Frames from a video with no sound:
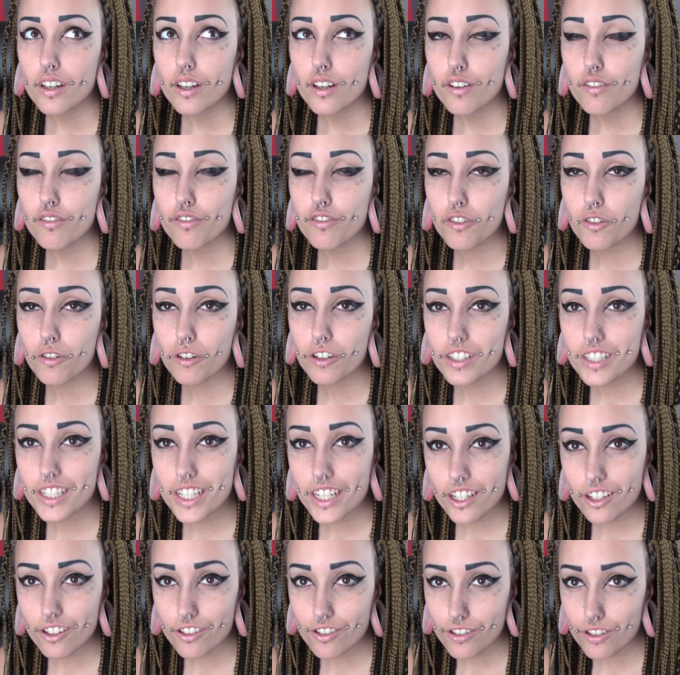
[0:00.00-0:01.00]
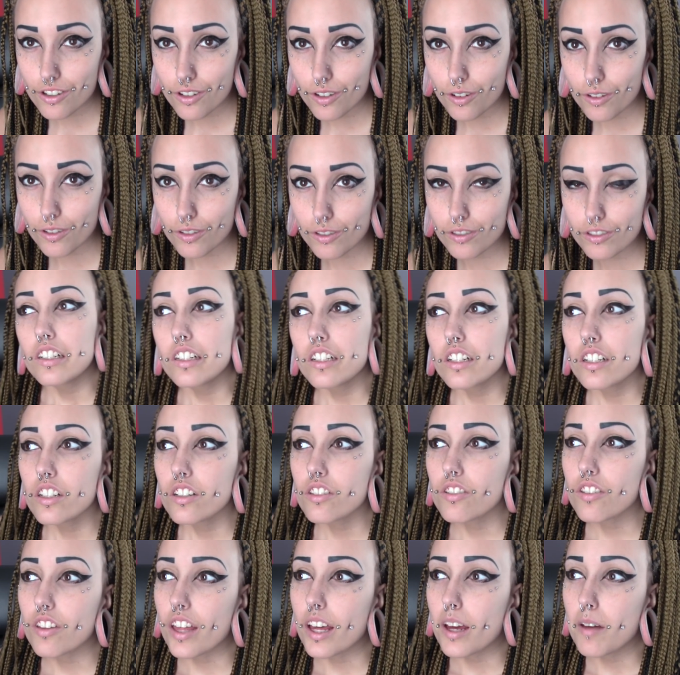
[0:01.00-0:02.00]
14 years old,
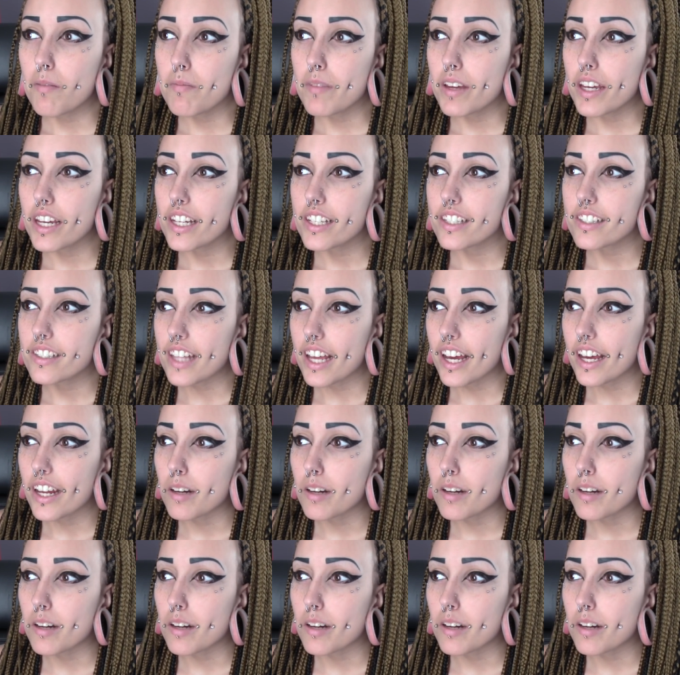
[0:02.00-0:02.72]
so that makes that